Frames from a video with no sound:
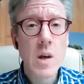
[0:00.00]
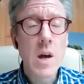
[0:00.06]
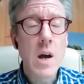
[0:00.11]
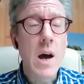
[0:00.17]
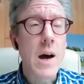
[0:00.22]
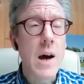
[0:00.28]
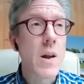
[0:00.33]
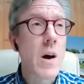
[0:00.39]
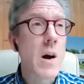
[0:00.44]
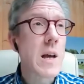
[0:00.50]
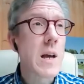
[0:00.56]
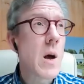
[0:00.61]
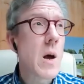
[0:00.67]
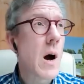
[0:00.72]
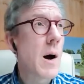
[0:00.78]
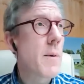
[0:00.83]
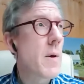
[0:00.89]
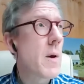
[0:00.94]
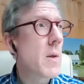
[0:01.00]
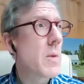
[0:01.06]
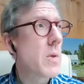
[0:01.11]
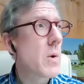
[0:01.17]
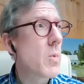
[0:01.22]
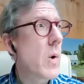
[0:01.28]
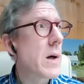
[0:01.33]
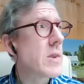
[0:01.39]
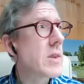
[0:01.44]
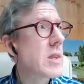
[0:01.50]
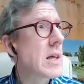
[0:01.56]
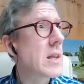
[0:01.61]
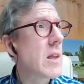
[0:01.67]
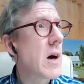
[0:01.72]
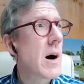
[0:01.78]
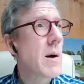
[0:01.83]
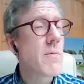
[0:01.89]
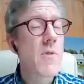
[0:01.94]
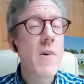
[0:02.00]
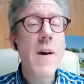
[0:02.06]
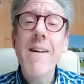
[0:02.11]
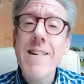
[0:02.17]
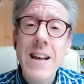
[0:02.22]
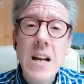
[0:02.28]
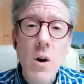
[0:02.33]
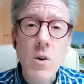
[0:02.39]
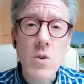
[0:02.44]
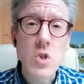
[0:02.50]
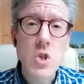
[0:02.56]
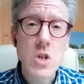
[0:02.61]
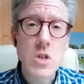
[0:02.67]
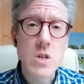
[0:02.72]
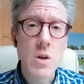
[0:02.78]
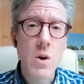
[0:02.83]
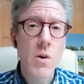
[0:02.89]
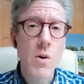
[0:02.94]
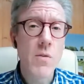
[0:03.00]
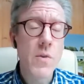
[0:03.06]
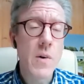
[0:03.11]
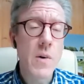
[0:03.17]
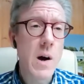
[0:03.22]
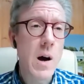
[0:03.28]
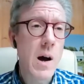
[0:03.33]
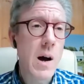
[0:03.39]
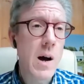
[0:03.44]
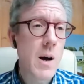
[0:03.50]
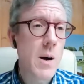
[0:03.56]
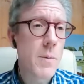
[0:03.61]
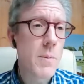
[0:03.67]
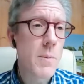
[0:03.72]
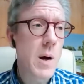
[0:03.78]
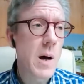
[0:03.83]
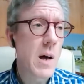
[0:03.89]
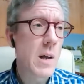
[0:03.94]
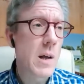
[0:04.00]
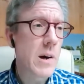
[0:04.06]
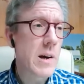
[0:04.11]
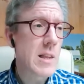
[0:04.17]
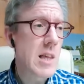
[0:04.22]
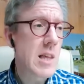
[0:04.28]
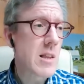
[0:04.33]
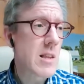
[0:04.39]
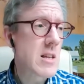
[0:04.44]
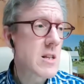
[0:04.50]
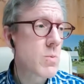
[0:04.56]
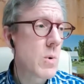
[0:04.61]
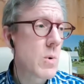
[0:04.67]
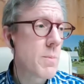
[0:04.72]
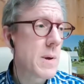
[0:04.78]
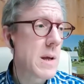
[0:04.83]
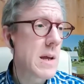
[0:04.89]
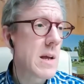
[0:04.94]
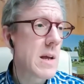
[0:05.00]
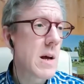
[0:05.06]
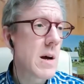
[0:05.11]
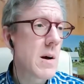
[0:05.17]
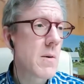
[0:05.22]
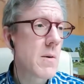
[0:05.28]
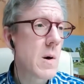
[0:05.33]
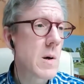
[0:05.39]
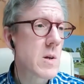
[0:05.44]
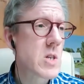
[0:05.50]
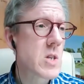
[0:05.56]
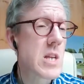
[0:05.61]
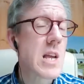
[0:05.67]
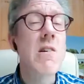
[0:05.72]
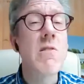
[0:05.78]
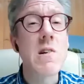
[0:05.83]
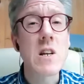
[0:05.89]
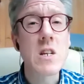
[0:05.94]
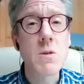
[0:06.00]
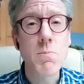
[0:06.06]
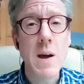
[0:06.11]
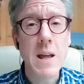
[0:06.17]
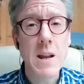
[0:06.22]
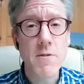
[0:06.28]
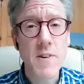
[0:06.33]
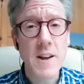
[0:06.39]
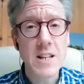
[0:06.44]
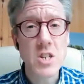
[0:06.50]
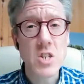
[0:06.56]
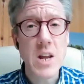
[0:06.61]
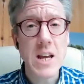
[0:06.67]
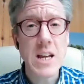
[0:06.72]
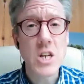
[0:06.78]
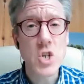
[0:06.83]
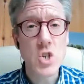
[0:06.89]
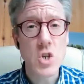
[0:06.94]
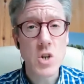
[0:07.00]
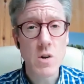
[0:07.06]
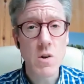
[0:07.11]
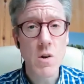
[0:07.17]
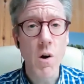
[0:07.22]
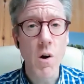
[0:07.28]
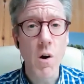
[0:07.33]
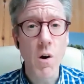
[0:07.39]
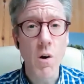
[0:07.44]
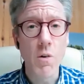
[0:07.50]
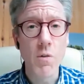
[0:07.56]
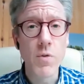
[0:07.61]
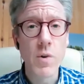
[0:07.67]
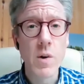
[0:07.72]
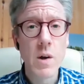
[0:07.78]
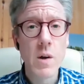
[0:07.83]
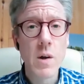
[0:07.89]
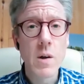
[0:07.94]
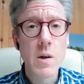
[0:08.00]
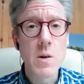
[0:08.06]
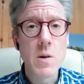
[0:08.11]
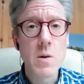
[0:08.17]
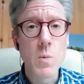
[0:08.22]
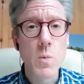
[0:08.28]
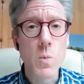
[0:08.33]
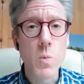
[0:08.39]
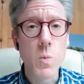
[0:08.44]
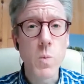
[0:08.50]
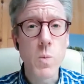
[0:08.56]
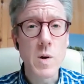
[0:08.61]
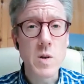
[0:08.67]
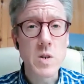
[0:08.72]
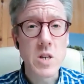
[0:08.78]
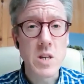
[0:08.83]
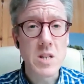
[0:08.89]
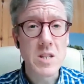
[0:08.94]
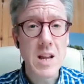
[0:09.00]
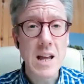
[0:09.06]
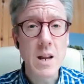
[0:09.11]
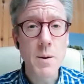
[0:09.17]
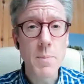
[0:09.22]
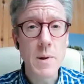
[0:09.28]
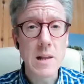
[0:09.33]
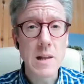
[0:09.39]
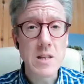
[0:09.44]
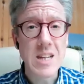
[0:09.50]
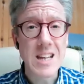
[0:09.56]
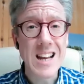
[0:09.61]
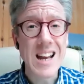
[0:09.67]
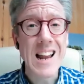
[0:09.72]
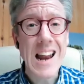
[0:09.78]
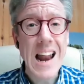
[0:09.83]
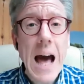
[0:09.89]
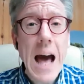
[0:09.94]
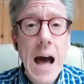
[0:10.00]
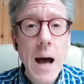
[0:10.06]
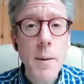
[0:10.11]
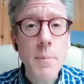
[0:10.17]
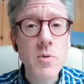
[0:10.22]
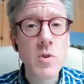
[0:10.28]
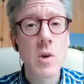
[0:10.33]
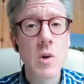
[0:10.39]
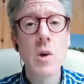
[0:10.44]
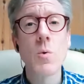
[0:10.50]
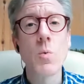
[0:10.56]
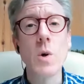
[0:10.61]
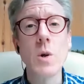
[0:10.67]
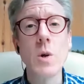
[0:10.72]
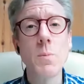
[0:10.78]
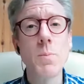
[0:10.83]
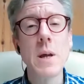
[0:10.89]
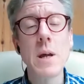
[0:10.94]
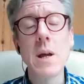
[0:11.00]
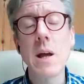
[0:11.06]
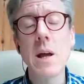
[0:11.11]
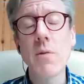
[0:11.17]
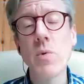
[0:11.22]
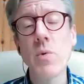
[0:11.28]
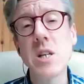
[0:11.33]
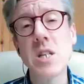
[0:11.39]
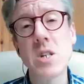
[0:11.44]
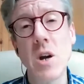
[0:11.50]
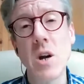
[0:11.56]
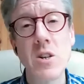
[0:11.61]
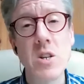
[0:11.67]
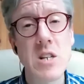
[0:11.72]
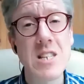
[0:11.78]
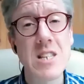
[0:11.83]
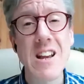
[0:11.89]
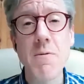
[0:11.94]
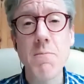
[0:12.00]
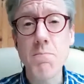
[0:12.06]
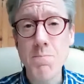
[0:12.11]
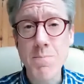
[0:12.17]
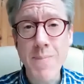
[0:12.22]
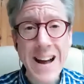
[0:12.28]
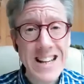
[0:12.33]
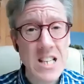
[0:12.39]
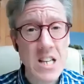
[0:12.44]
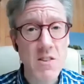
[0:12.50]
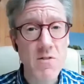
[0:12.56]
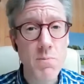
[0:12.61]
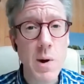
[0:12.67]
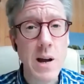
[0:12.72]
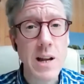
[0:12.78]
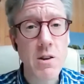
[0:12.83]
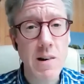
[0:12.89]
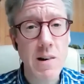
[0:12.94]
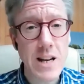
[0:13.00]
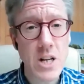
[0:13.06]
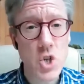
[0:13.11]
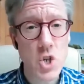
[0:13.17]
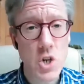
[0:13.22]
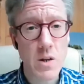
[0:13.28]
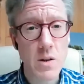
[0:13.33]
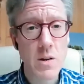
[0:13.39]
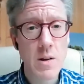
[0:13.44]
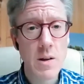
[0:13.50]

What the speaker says: And the one thing that I'm very conscious of, and I think this will be a serious manifestation of sustainability collapse, would be if we start to see massive migration.